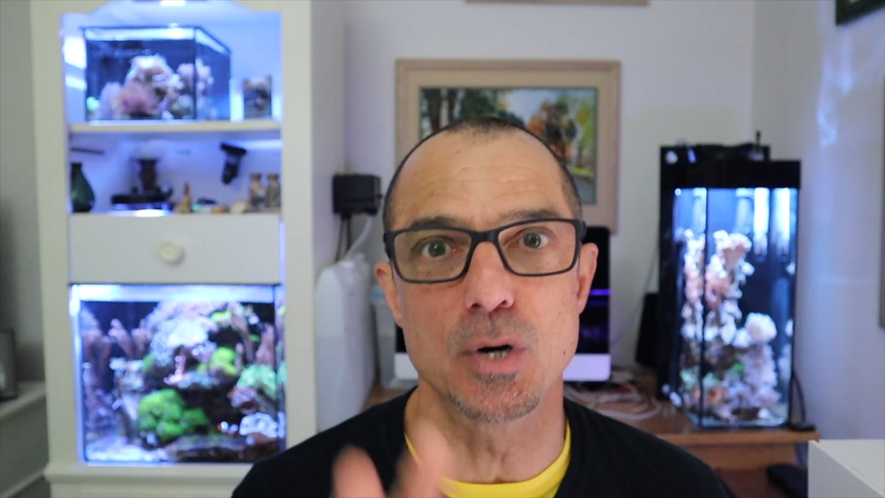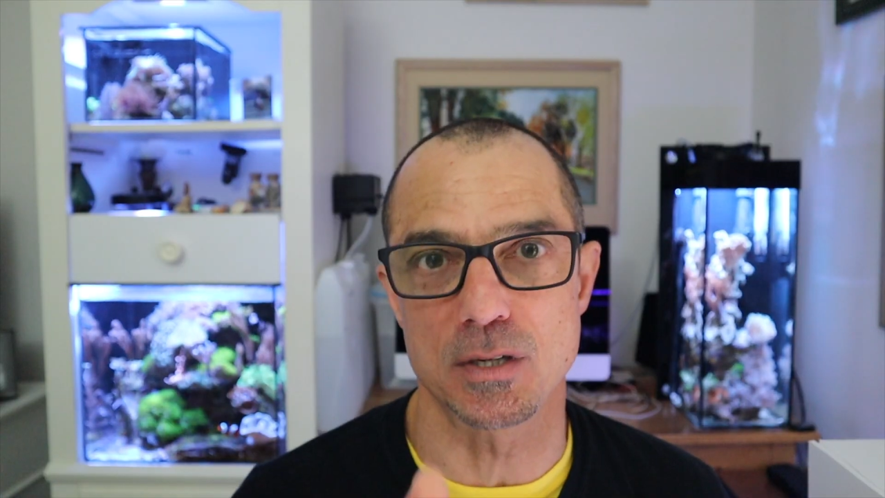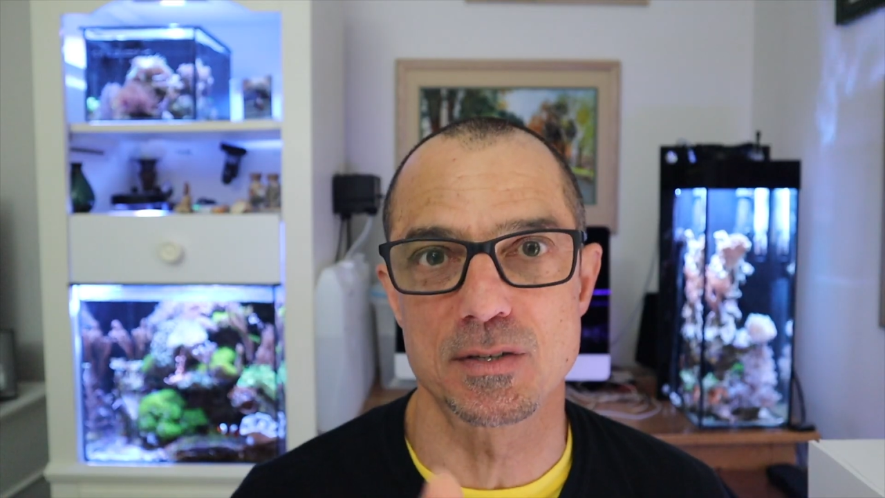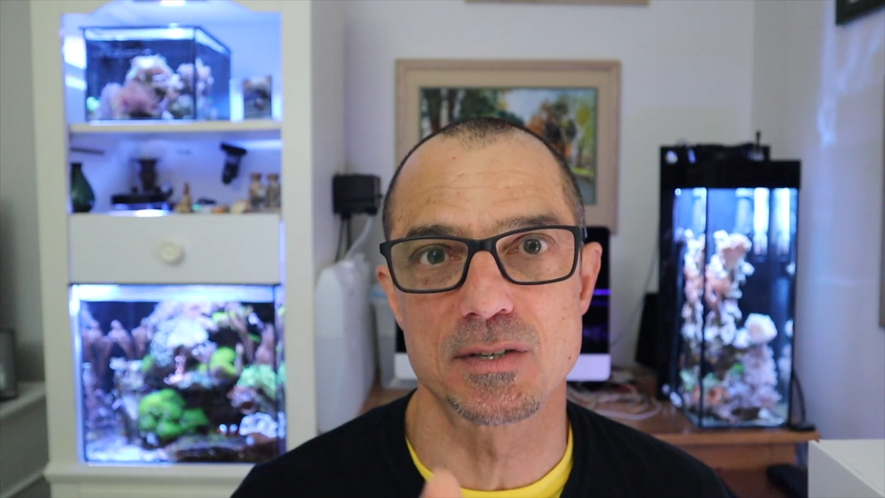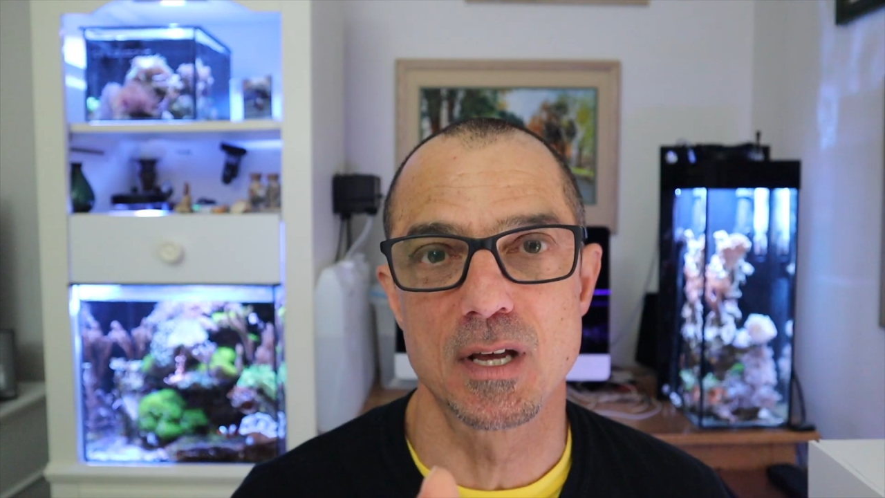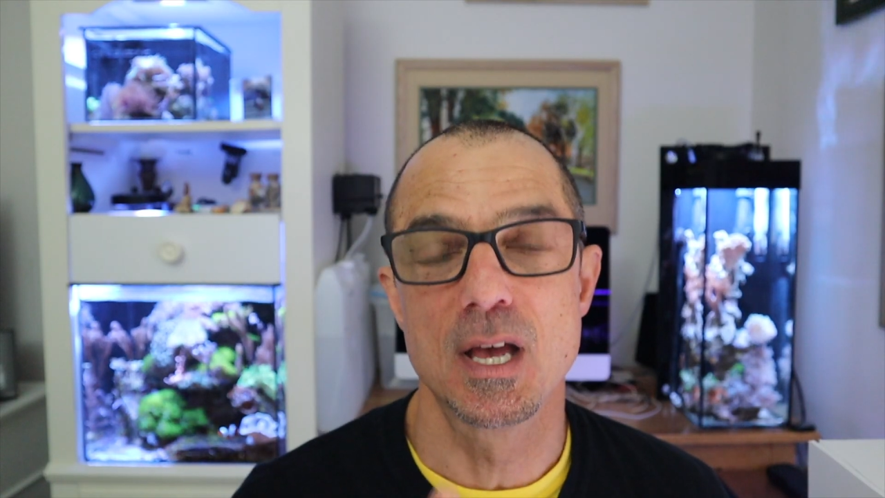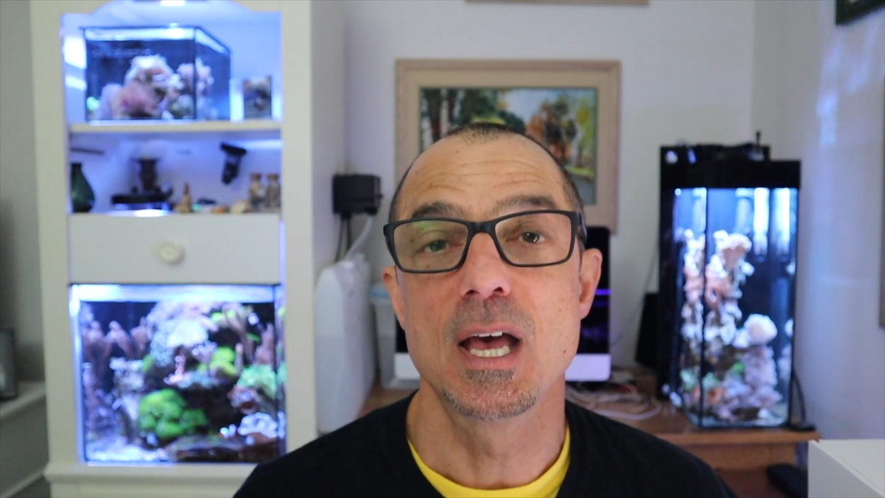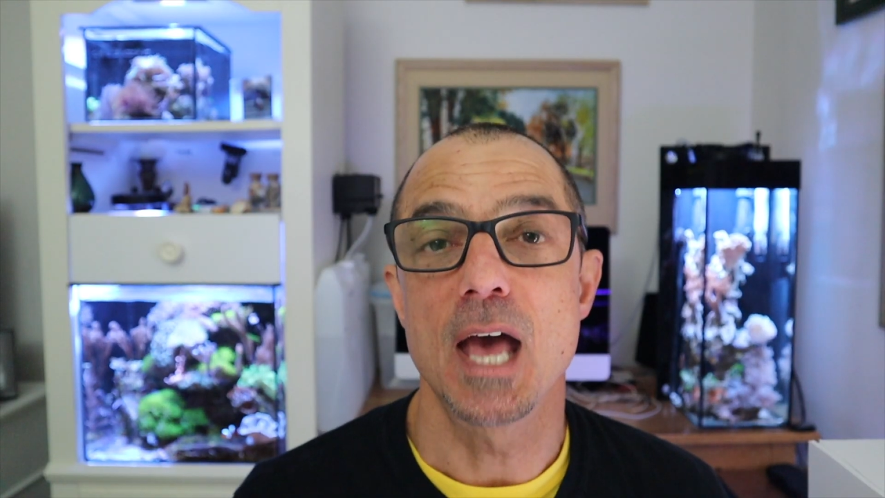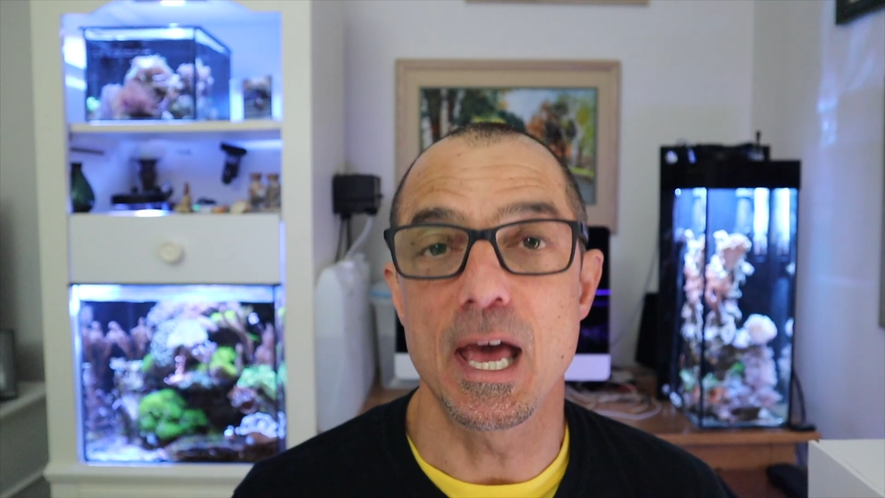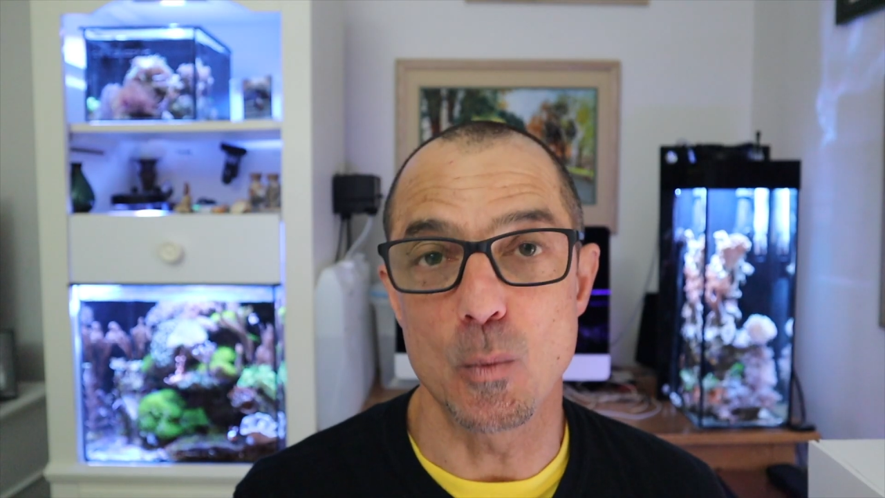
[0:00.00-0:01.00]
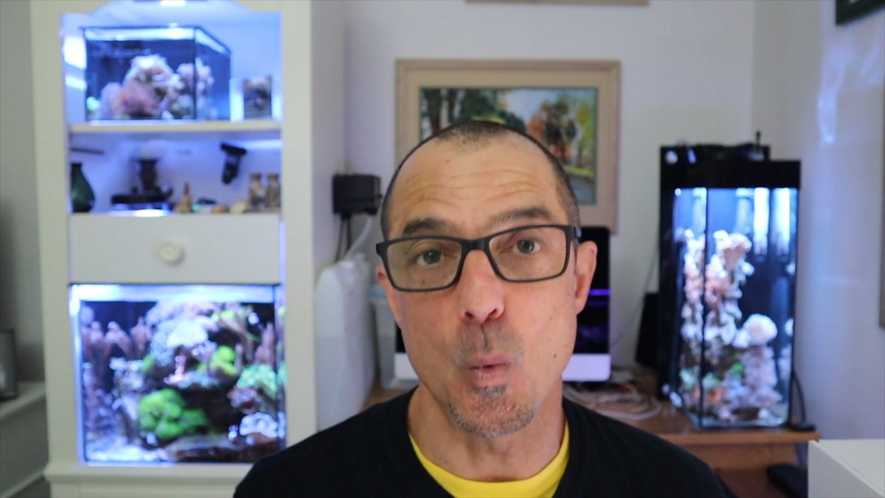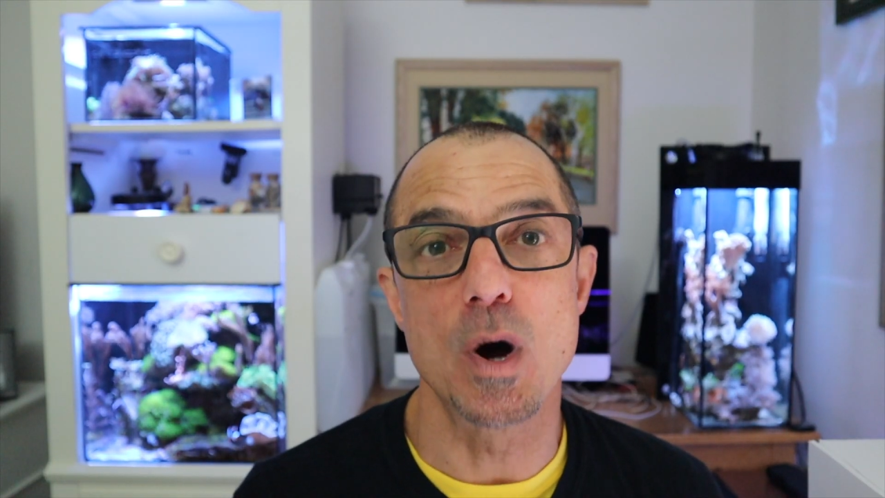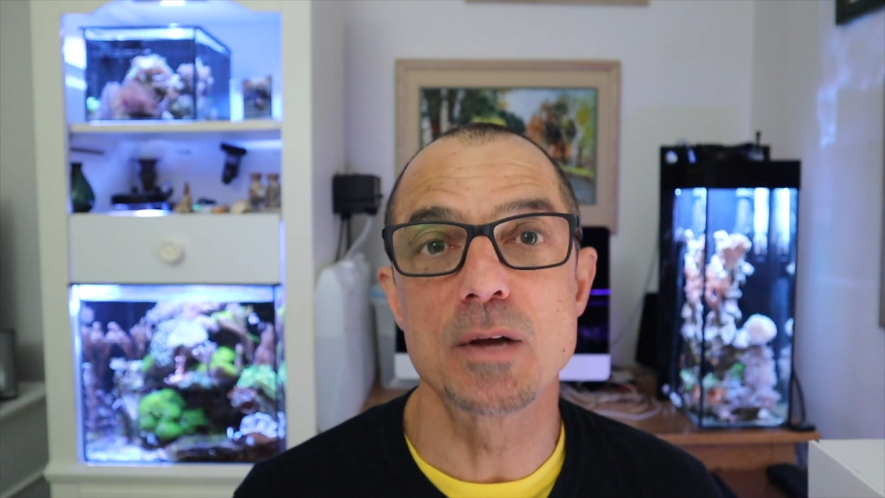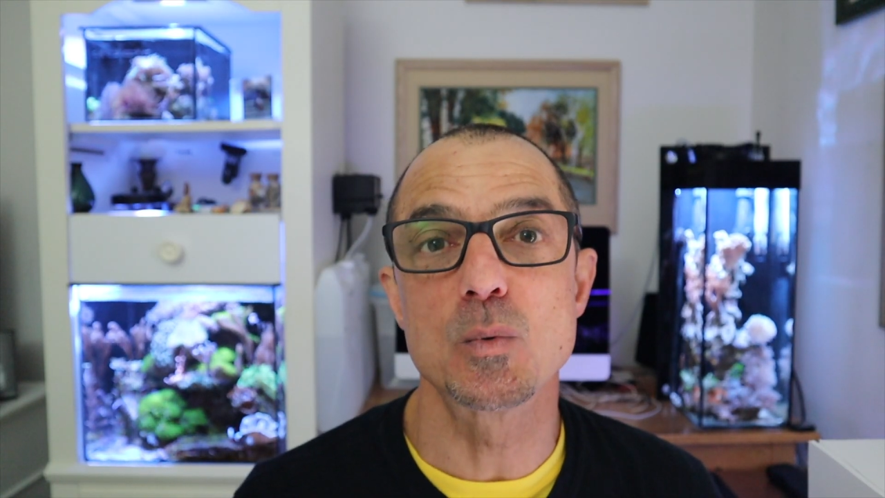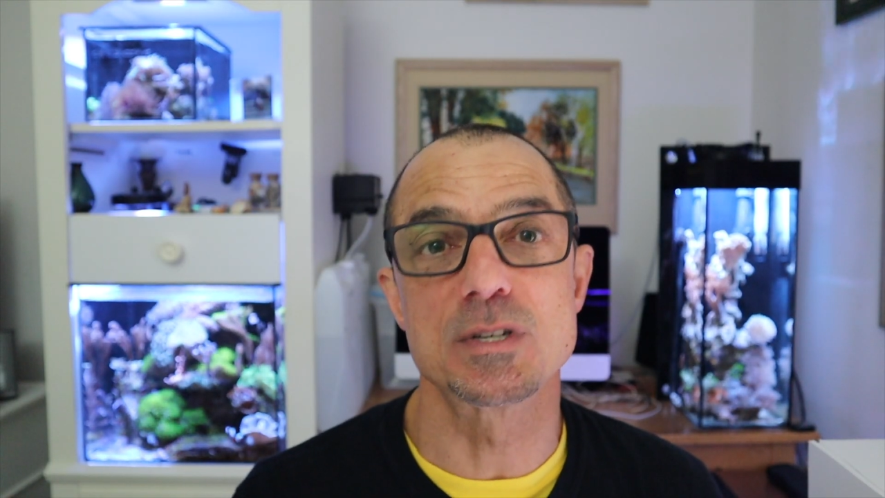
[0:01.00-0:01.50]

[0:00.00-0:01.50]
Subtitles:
books. And one